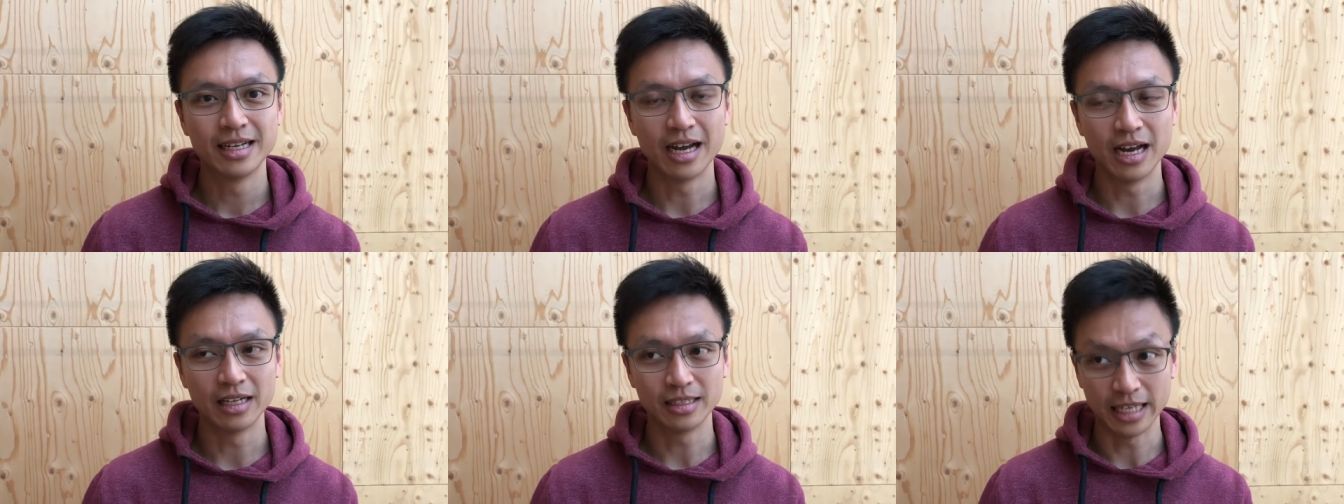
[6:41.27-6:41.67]

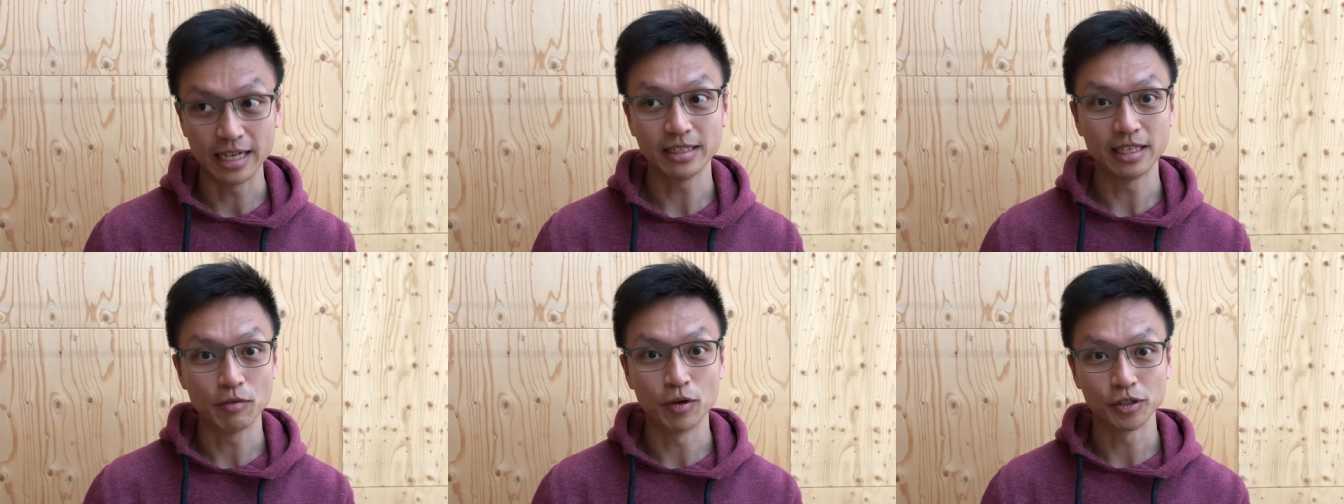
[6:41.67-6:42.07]
Uh, they,
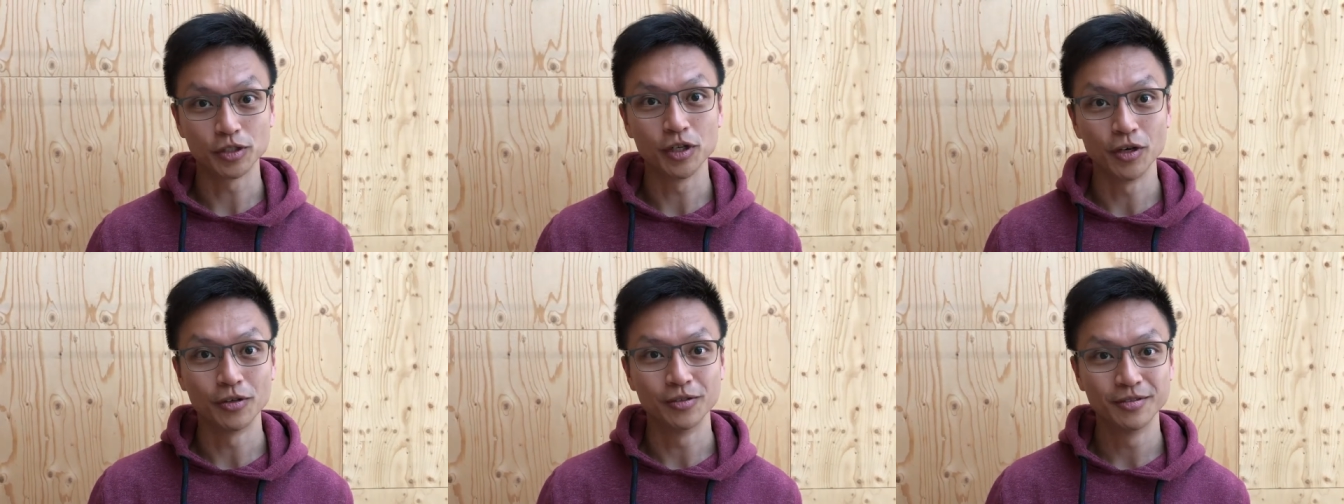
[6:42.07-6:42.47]
they were
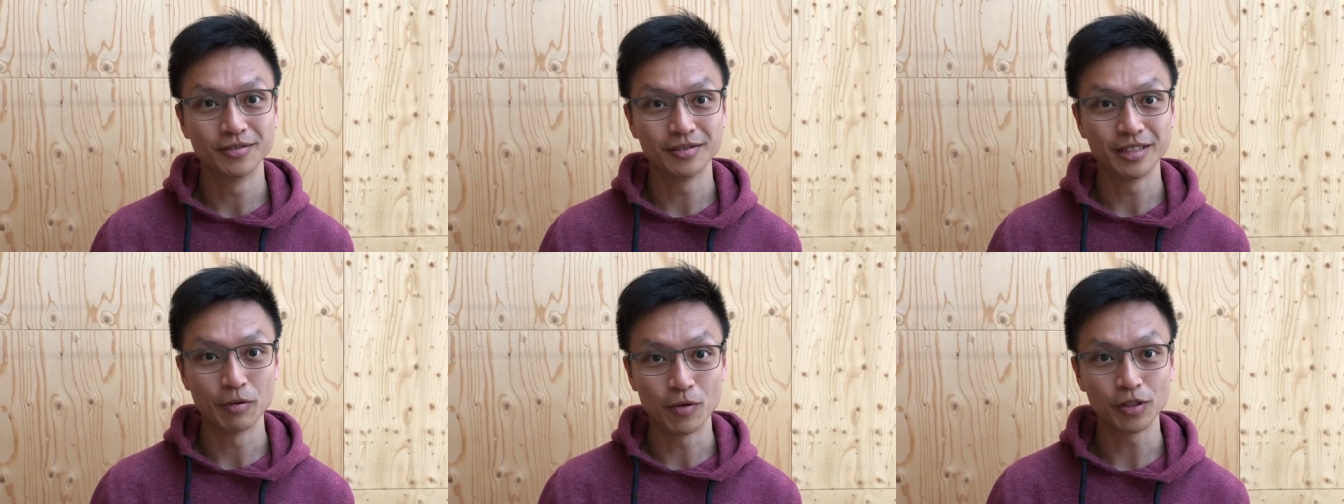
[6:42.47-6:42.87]
slow,
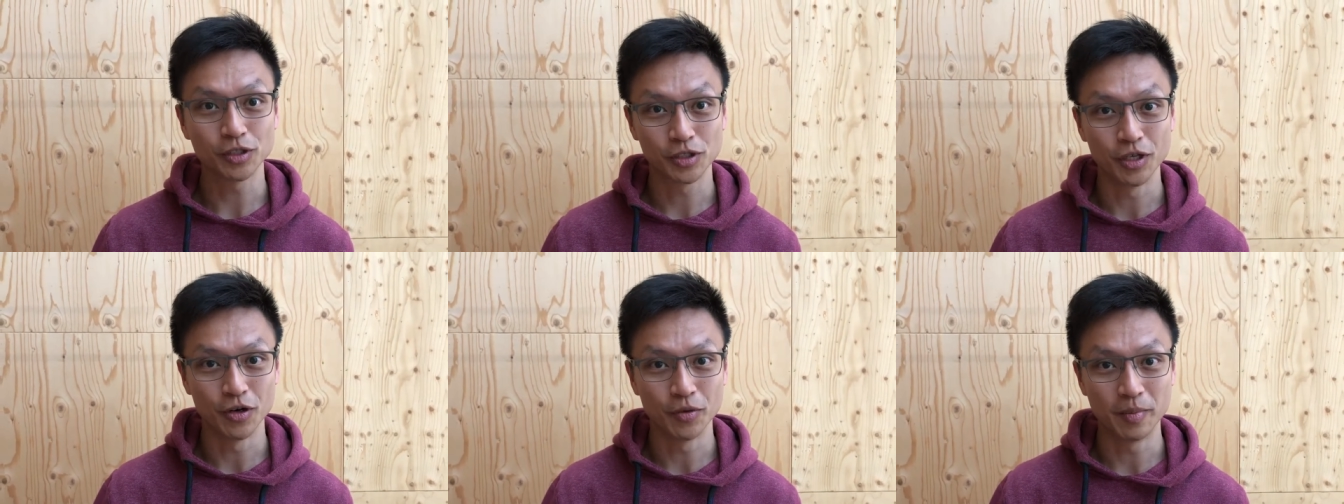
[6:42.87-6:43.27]
they walked
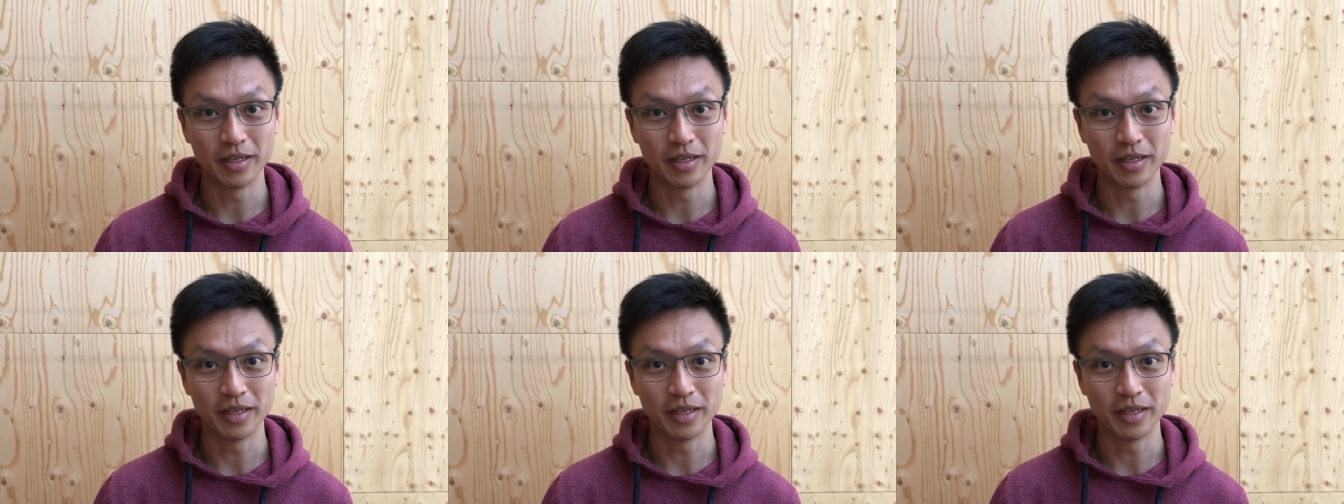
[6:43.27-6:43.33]
slow.